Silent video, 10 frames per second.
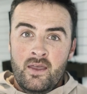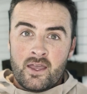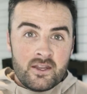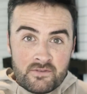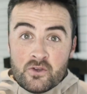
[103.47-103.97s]

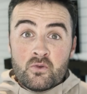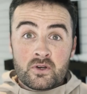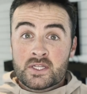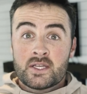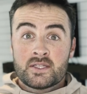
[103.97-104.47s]
And if you were
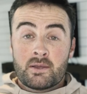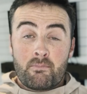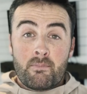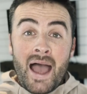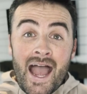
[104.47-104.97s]
to
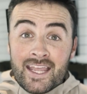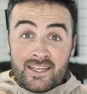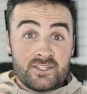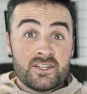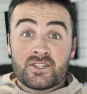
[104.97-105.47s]

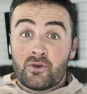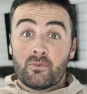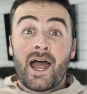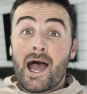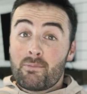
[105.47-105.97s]
package and to
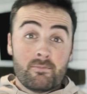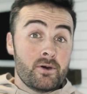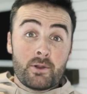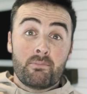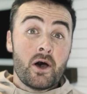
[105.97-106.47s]
wrap and
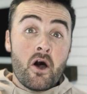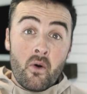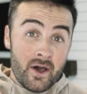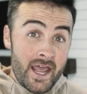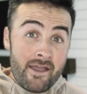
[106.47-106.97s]
put a bow
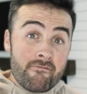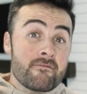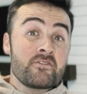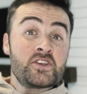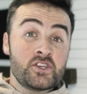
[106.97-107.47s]
on
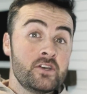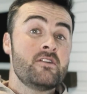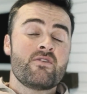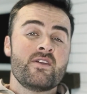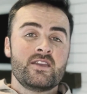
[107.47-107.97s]
every
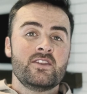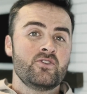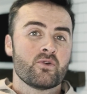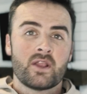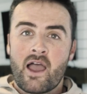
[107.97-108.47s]
good thing in
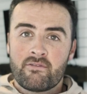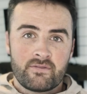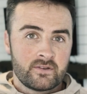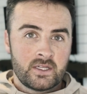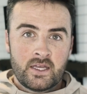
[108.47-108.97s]
your
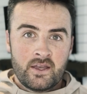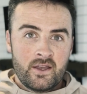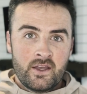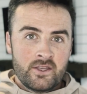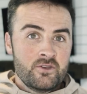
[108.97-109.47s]
life,
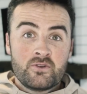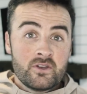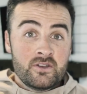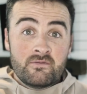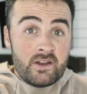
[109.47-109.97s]
you
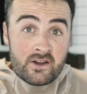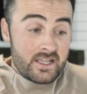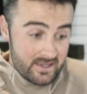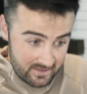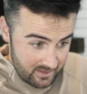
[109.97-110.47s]
could very
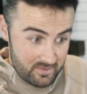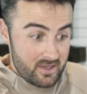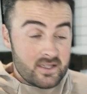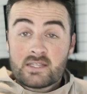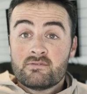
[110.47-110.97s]
easily,
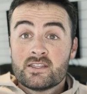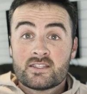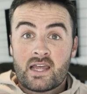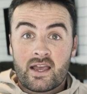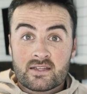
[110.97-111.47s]
because of this
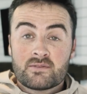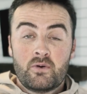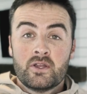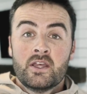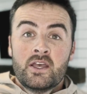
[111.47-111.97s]
text,
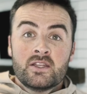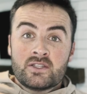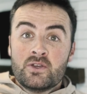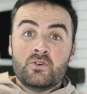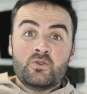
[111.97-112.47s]
put
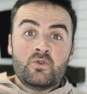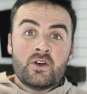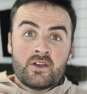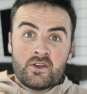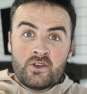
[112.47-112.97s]
to
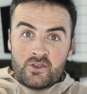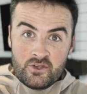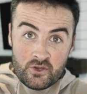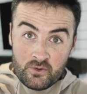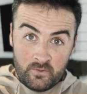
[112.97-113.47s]

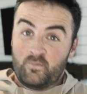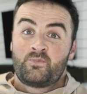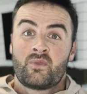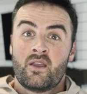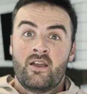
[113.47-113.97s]
you
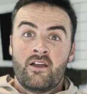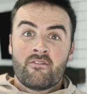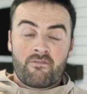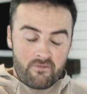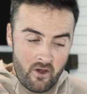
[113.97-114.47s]

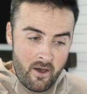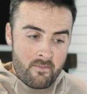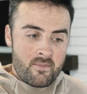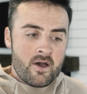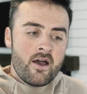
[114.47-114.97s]

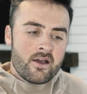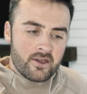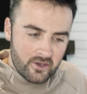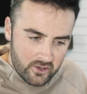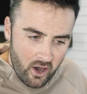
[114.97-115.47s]
from
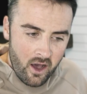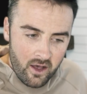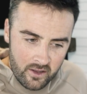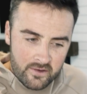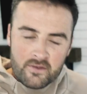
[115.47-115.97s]

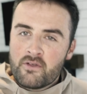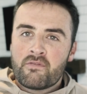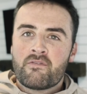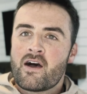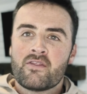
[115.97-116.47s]
God, the
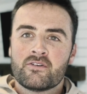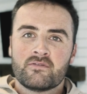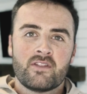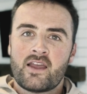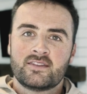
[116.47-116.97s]
Father
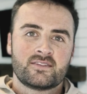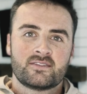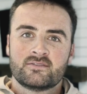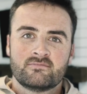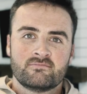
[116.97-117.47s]
of lights,